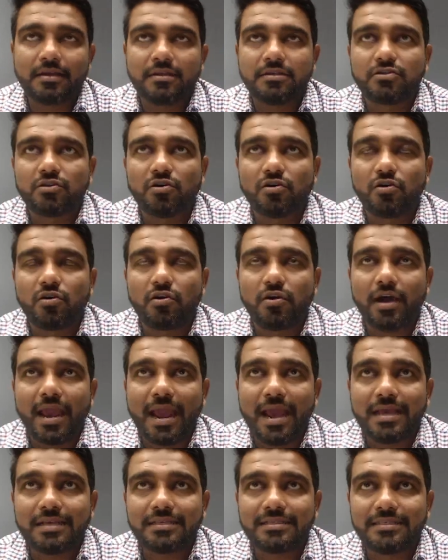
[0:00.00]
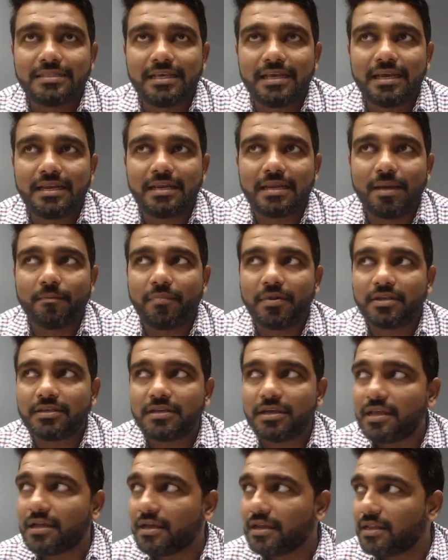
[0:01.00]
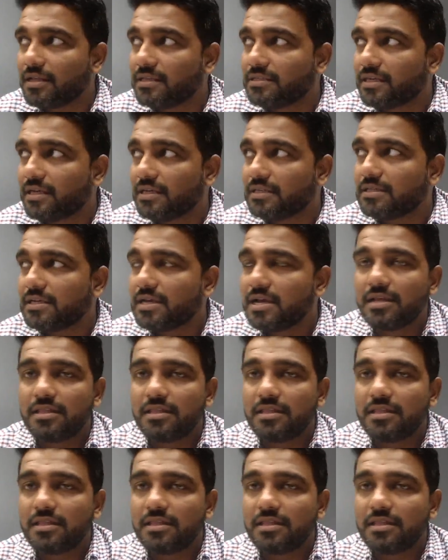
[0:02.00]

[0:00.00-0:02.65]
So as the temperature increases,